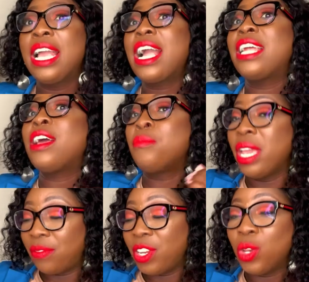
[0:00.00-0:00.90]
can
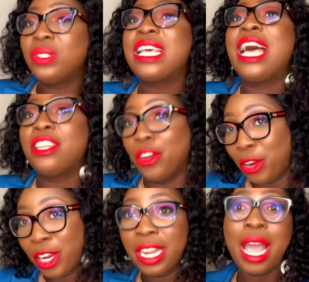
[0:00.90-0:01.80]
make videos and
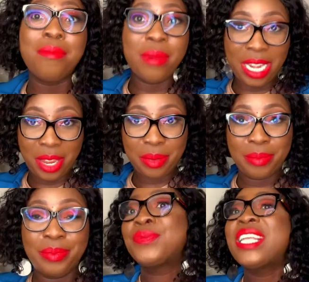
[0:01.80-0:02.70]
earn money
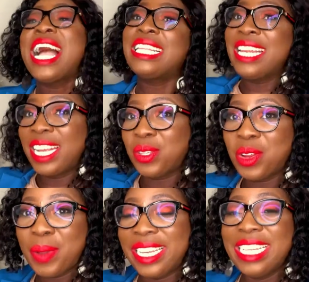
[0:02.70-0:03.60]
and the next one
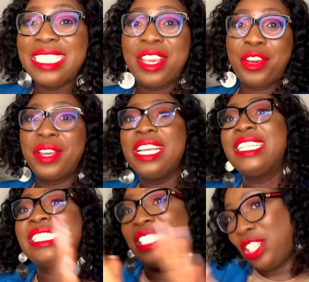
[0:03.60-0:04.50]
on my list here
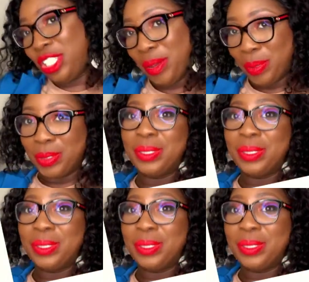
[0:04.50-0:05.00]
is Teachable.